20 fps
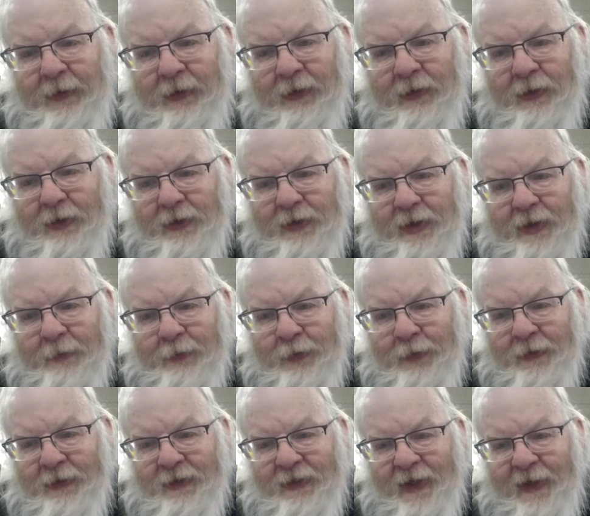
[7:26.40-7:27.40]
Chris
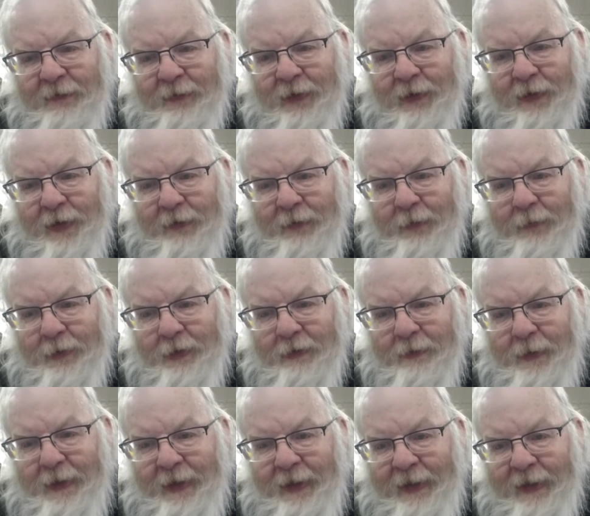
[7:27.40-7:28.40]
Capoon is having coffee with
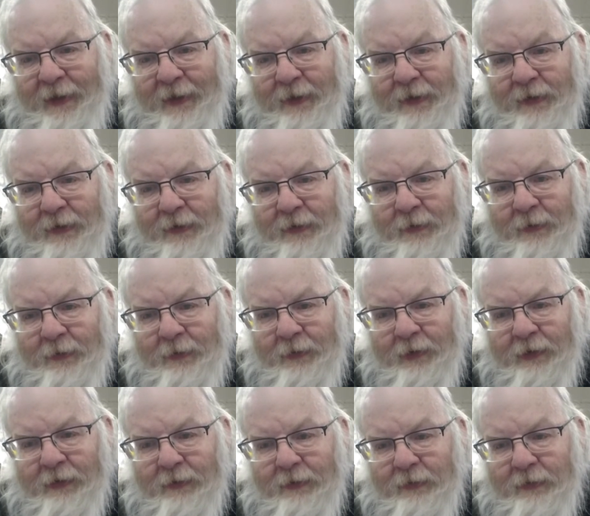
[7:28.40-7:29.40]
me,
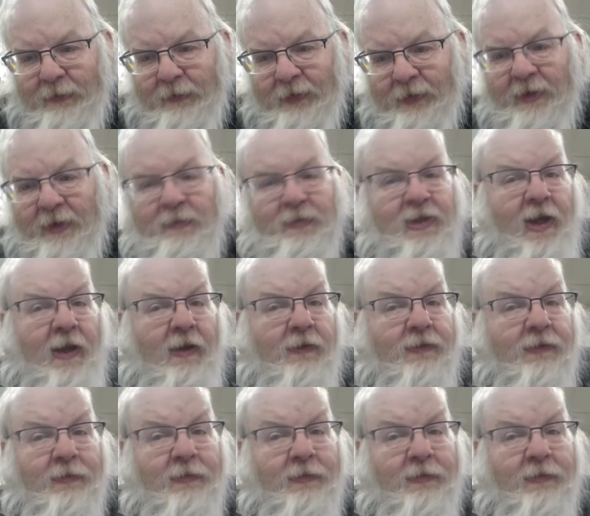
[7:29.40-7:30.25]
well, with himself.